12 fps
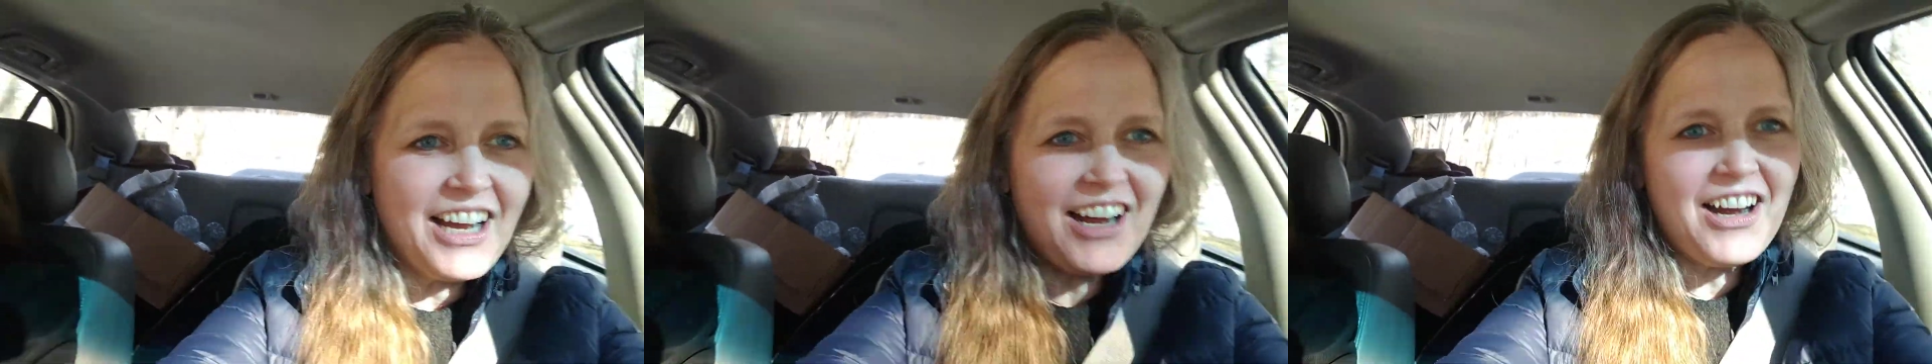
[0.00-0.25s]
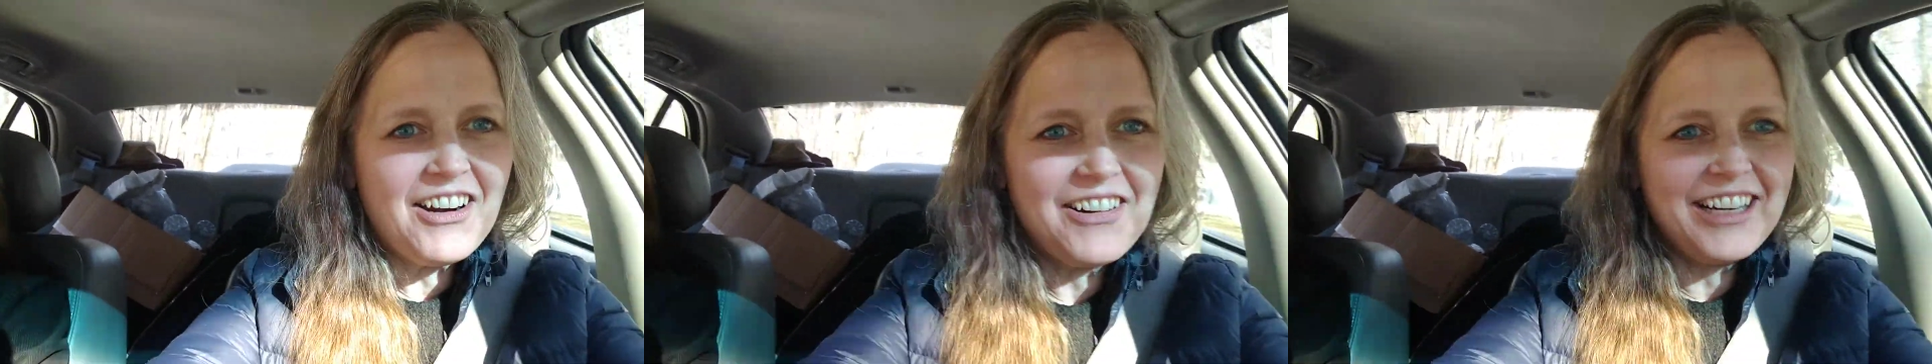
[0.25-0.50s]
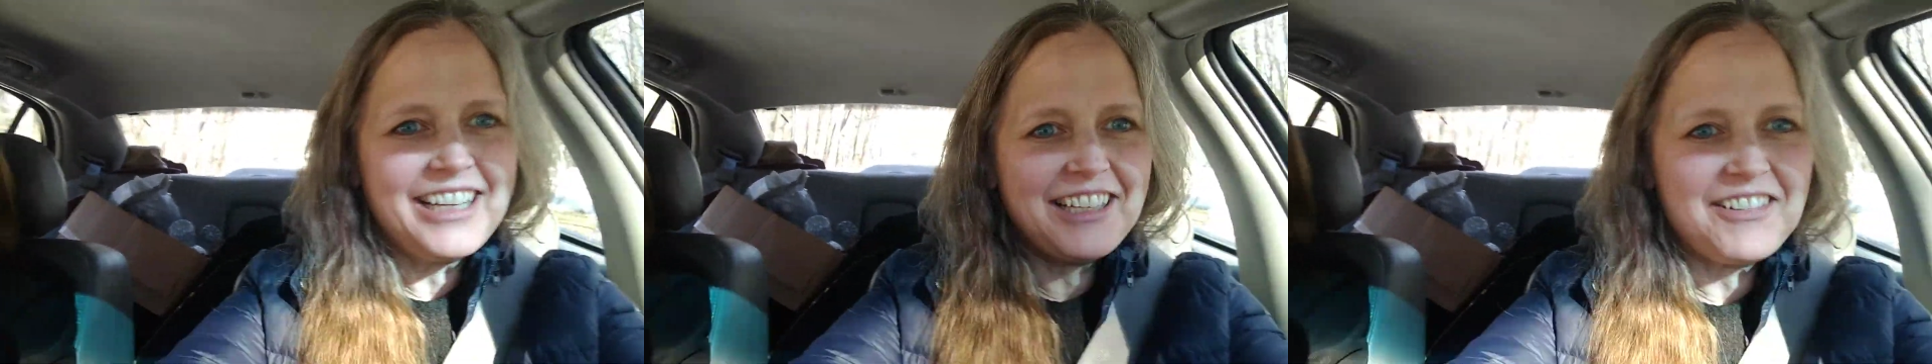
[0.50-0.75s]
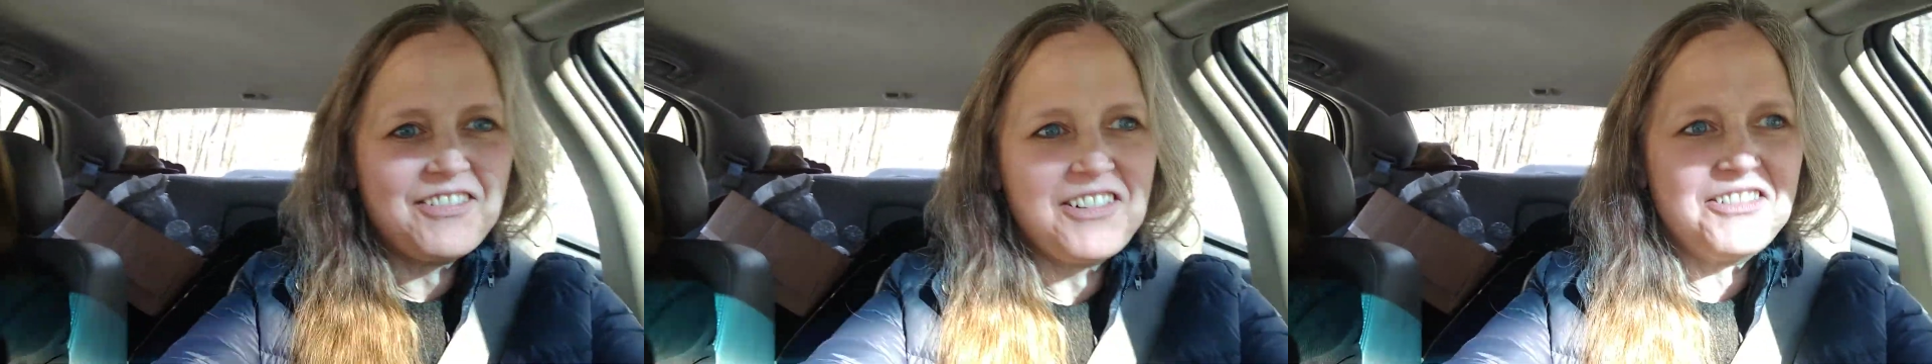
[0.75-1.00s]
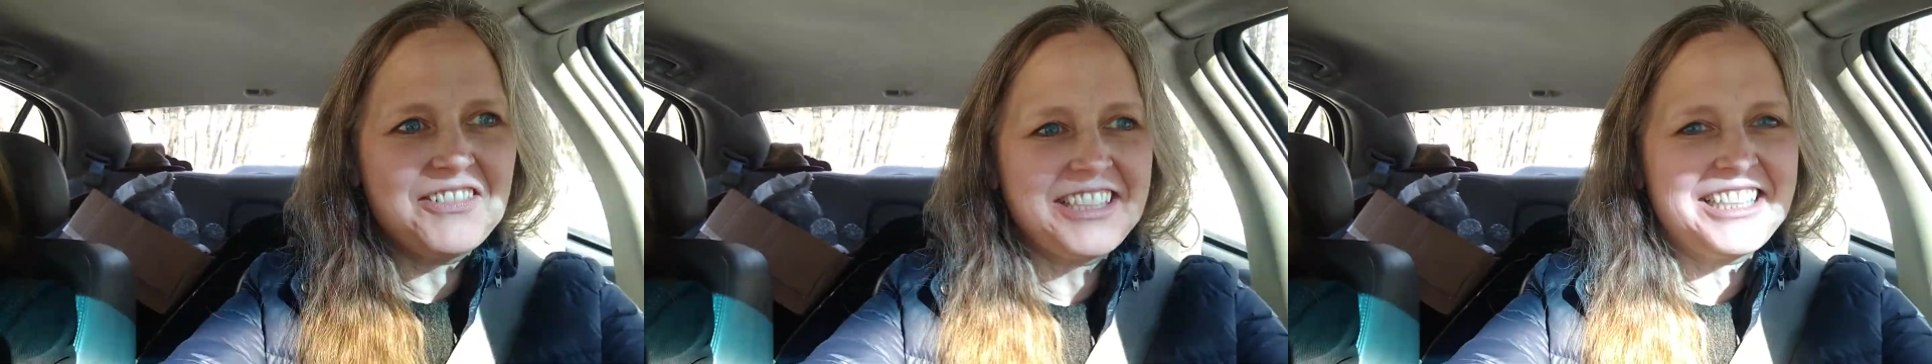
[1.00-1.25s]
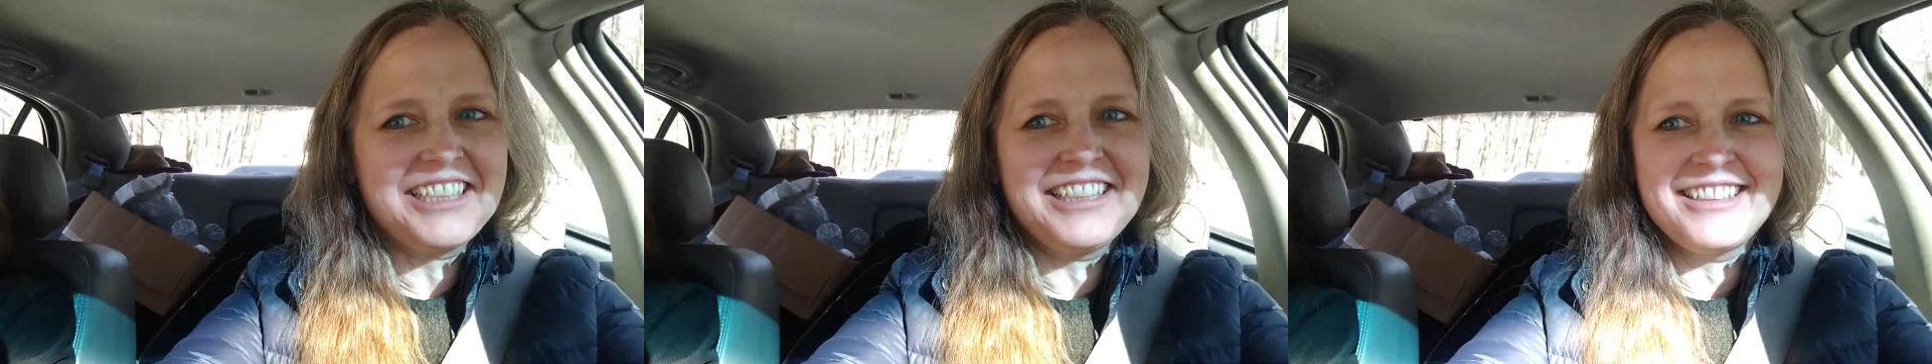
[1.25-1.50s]
All right. Oh, nice. Well, we're
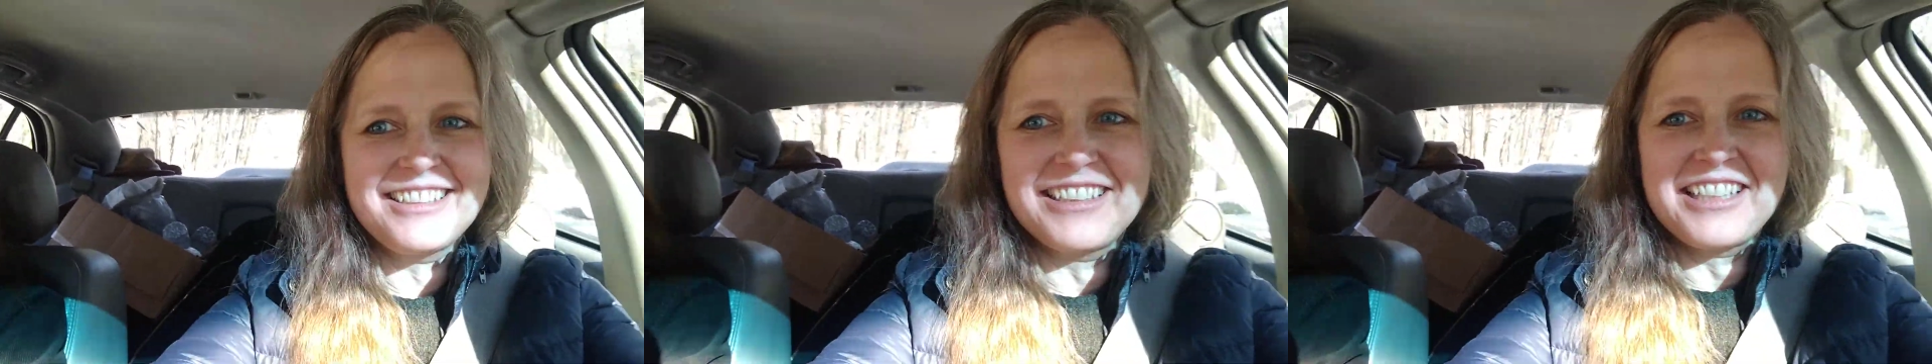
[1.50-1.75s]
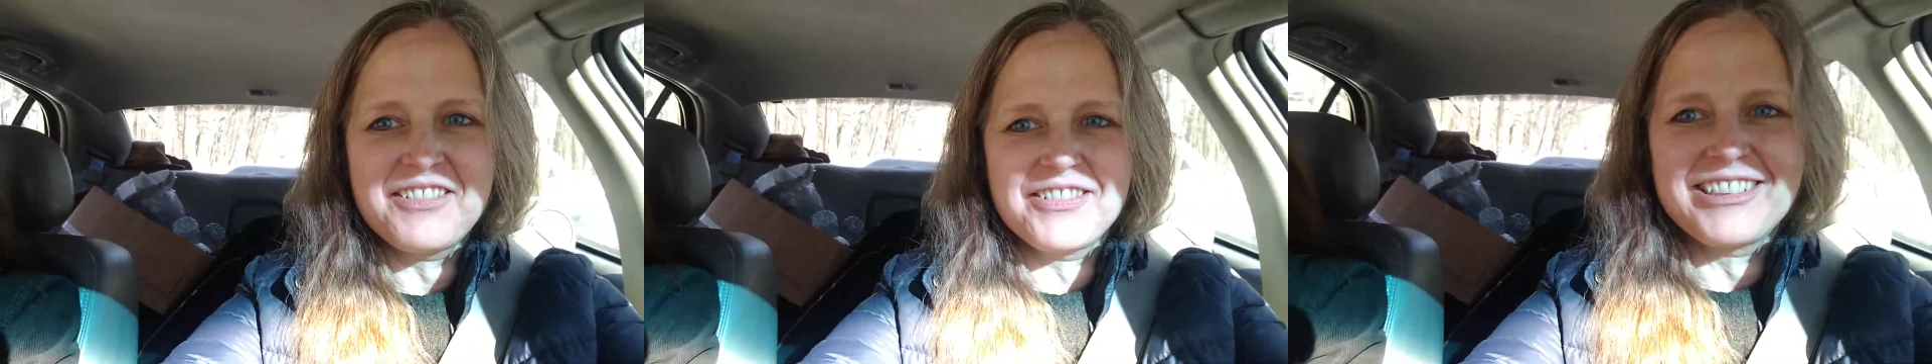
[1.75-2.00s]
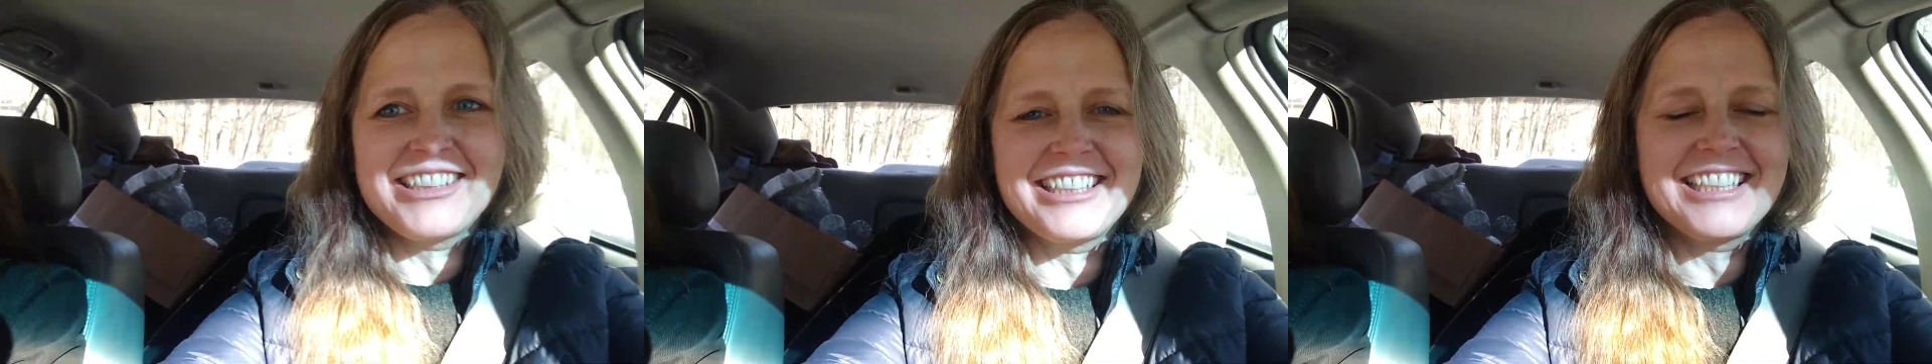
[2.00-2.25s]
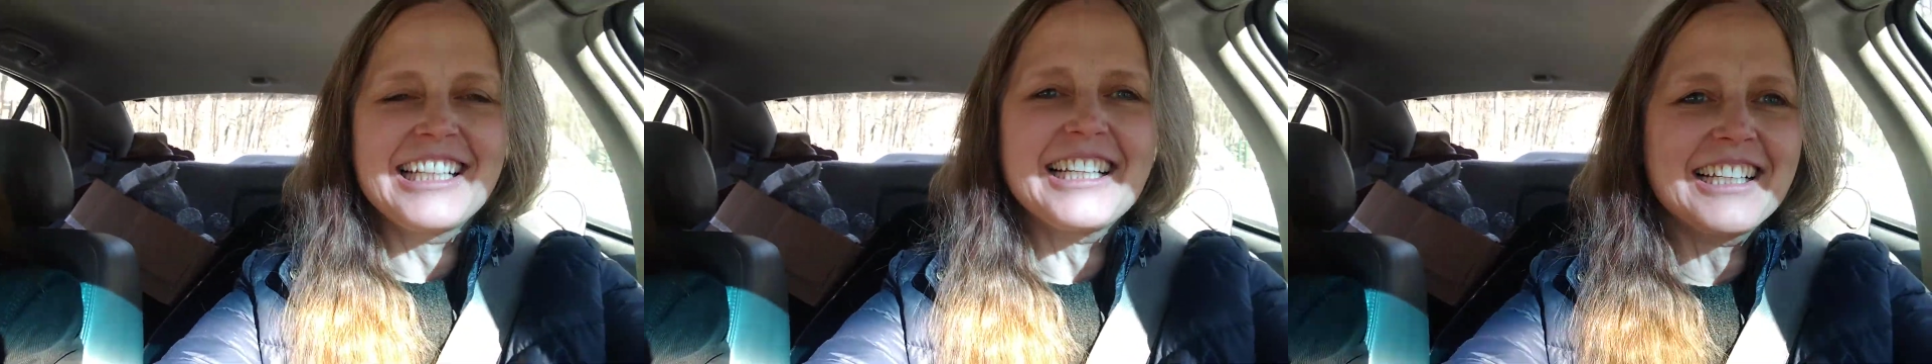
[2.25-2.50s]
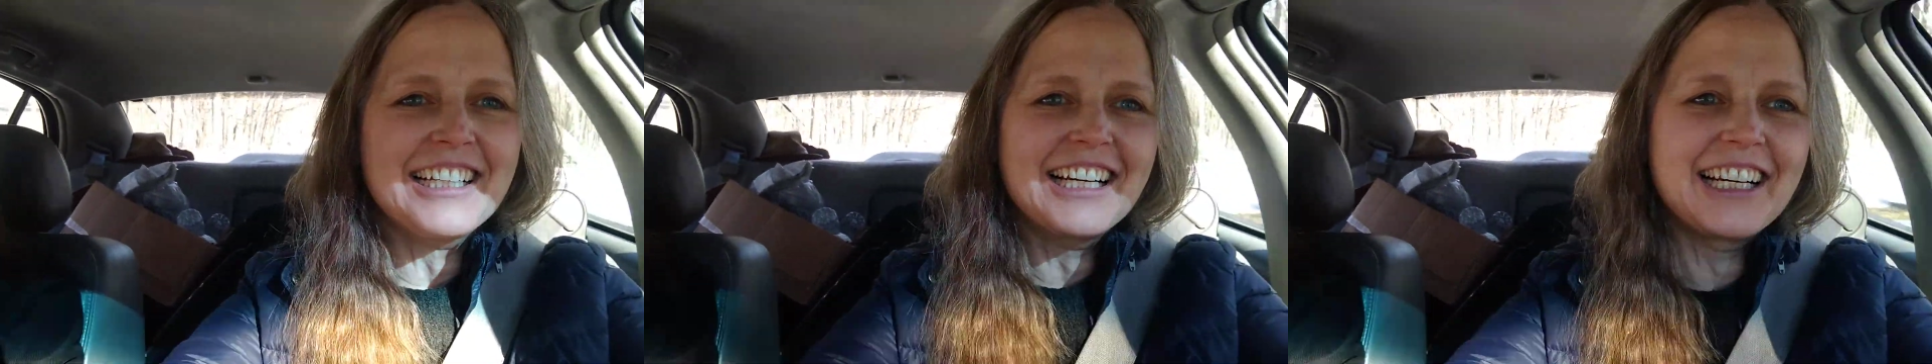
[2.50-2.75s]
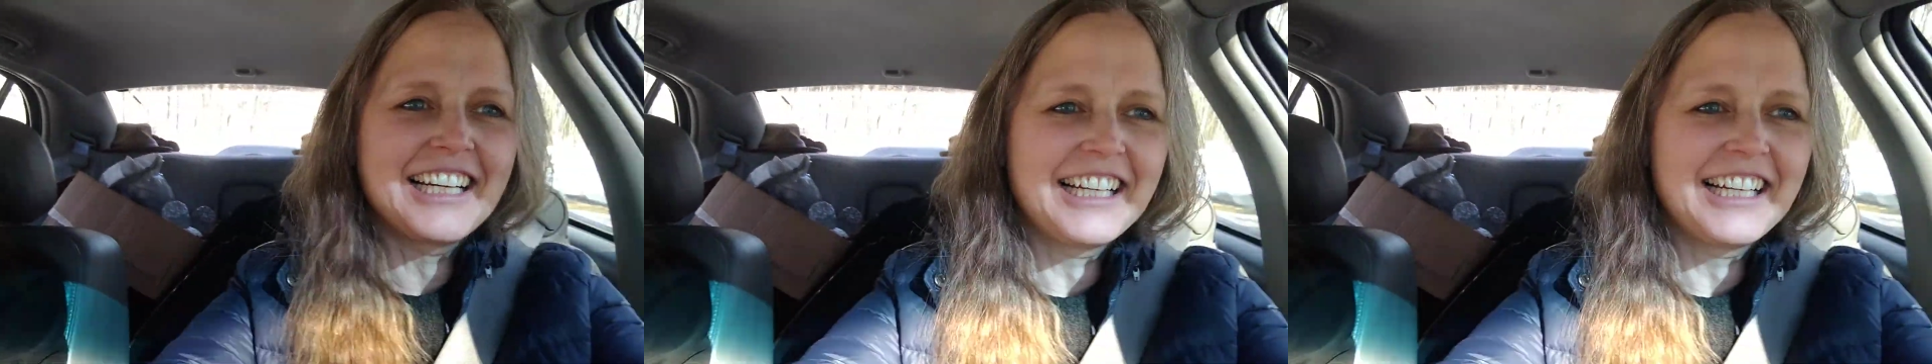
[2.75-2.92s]
still in our neighborhood here.